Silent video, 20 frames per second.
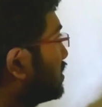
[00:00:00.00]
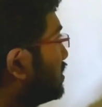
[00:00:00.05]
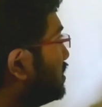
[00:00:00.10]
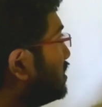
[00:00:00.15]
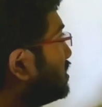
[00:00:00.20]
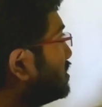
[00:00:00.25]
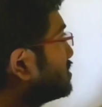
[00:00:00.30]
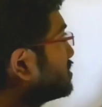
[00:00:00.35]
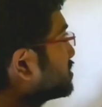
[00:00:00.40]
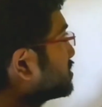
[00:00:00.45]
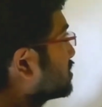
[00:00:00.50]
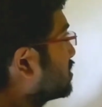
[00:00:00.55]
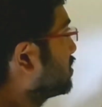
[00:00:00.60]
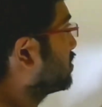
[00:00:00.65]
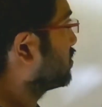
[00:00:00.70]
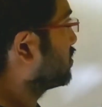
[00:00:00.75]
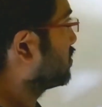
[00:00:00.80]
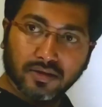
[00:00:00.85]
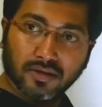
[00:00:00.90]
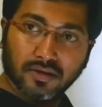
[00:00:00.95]
this,
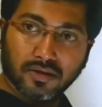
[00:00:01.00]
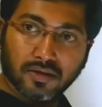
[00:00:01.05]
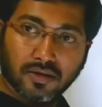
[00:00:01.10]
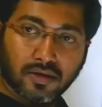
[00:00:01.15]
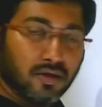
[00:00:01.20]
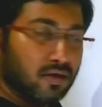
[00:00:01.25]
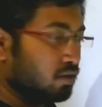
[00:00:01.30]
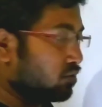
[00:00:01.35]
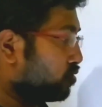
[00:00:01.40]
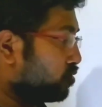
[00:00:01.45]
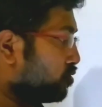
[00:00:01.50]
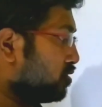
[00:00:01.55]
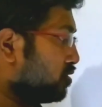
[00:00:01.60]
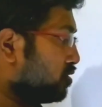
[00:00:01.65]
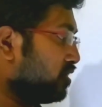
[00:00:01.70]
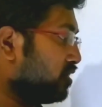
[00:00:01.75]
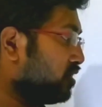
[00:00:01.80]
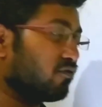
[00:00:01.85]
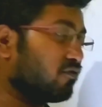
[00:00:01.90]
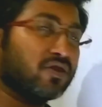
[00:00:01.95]
we
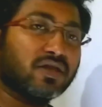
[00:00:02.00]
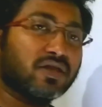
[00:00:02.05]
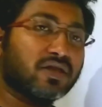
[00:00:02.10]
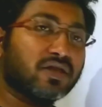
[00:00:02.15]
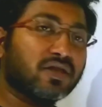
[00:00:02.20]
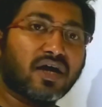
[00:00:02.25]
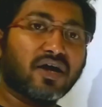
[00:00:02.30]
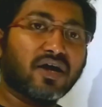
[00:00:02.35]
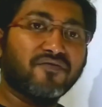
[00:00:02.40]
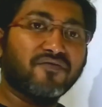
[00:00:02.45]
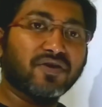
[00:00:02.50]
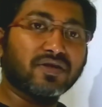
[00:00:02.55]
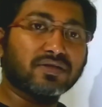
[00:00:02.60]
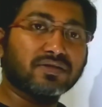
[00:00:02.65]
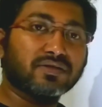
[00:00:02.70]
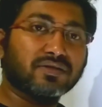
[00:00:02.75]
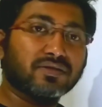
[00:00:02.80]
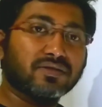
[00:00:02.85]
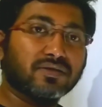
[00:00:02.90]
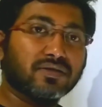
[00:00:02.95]
live on the
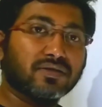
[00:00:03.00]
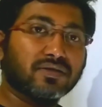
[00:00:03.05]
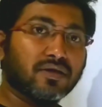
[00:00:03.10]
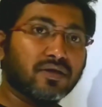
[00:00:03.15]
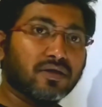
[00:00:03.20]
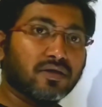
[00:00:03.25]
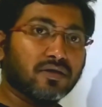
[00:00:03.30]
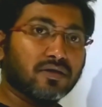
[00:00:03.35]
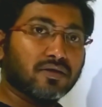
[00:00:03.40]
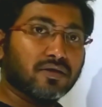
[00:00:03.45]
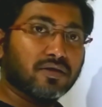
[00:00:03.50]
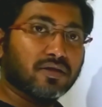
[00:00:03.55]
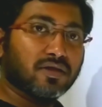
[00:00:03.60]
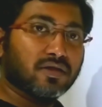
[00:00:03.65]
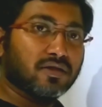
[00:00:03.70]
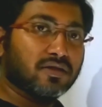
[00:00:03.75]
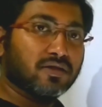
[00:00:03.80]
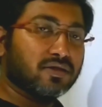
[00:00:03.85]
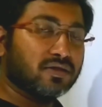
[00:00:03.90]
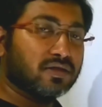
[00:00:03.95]
surface.
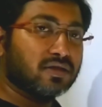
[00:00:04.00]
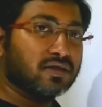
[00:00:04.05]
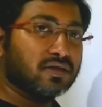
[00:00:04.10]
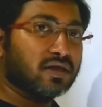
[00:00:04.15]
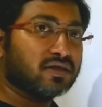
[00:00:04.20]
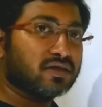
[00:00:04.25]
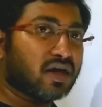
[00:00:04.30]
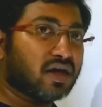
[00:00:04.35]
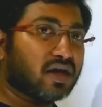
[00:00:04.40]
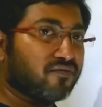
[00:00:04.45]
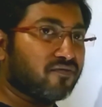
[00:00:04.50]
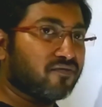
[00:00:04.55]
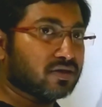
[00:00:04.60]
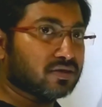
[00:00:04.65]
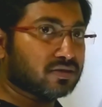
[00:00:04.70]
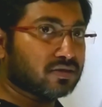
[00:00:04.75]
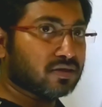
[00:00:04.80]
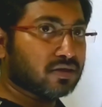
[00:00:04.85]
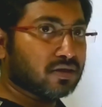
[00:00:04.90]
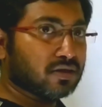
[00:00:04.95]
This is the
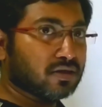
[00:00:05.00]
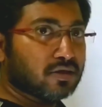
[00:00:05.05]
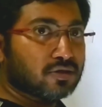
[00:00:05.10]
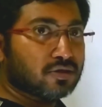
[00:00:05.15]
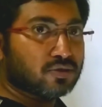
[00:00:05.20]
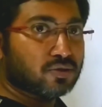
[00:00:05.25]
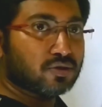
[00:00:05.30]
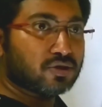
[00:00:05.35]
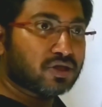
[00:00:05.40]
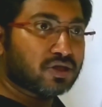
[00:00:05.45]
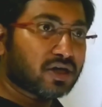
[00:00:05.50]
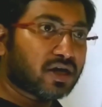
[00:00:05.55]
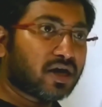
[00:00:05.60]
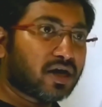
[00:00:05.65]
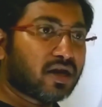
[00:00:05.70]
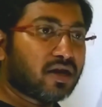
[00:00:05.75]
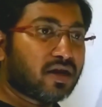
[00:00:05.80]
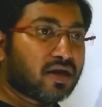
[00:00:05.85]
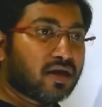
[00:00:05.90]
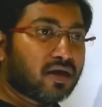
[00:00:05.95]
surface. So
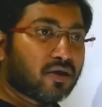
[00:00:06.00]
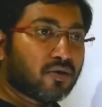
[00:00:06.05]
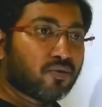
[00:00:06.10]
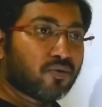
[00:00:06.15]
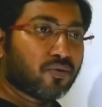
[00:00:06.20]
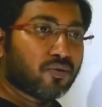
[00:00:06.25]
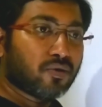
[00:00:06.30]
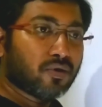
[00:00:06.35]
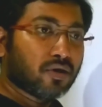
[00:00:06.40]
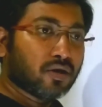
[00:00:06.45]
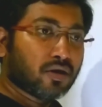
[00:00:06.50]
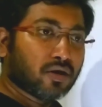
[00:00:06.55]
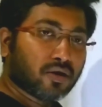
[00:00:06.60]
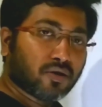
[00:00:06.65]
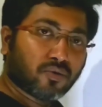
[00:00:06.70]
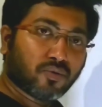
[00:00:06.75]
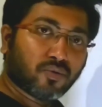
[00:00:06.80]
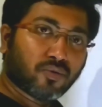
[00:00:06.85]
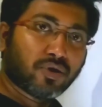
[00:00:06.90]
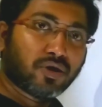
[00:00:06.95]
generally
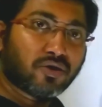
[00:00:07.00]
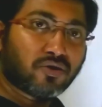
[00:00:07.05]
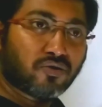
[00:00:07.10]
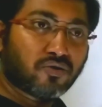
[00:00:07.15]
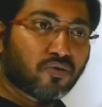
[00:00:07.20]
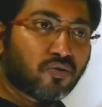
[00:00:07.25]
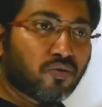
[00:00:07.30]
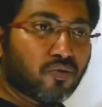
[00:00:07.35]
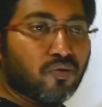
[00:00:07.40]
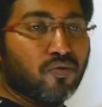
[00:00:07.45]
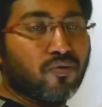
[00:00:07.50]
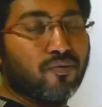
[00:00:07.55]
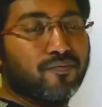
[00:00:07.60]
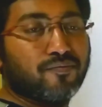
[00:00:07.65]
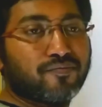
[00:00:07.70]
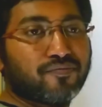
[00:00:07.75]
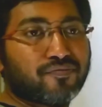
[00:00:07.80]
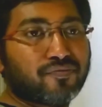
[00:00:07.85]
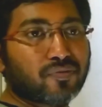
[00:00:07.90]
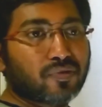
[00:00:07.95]
we do
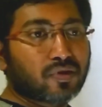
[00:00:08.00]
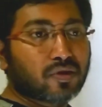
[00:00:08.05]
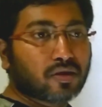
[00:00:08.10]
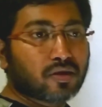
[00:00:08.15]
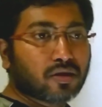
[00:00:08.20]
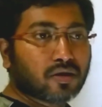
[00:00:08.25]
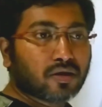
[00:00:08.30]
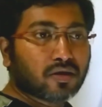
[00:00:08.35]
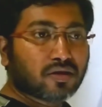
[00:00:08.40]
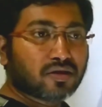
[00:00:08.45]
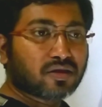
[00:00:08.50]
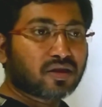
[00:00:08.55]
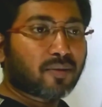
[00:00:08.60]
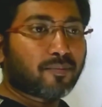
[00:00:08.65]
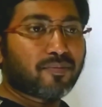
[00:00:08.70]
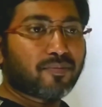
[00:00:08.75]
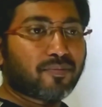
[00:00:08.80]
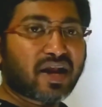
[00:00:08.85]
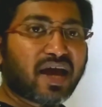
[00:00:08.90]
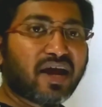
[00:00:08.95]
the
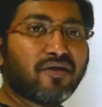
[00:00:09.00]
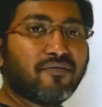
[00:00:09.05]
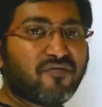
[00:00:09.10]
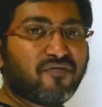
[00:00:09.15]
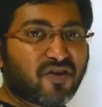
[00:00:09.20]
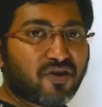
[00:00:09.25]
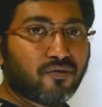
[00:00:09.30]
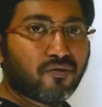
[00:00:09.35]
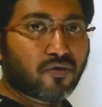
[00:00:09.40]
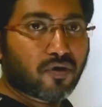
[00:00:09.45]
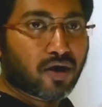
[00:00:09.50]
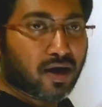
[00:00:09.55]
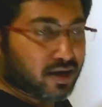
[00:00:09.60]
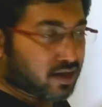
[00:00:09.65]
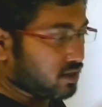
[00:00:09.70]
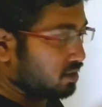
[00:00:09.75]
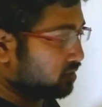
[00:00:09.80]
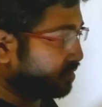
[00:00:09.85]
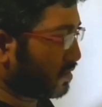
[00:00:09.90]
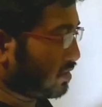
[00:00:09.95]
plan view work,
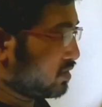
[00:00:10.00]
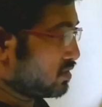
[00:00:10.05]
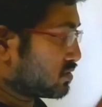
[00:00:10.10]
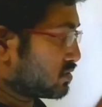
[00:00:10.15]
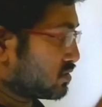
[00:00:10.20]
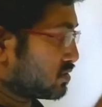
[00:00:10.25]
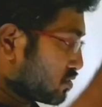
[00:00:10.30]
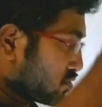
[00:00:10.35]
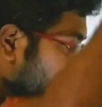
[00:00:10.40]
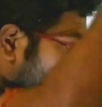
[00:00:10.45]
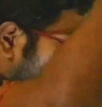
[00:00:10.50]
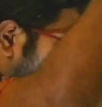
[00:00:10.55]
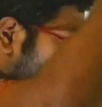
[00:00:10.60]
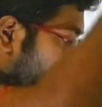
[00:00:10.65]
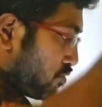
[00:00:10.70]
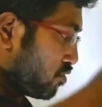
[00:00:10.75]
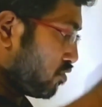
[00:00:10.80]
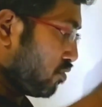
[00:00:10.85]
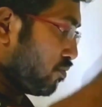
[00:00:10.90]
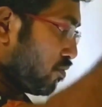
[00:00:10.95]
this
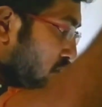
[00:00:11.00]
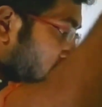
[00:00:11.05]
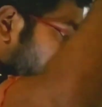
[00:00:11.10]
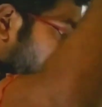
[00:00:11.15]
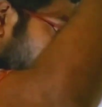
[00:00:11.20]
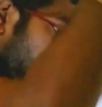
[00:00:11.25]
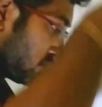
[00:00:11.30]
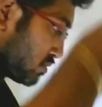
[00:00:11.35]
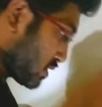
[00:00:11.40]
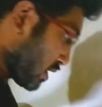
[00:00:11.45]
top to bottom.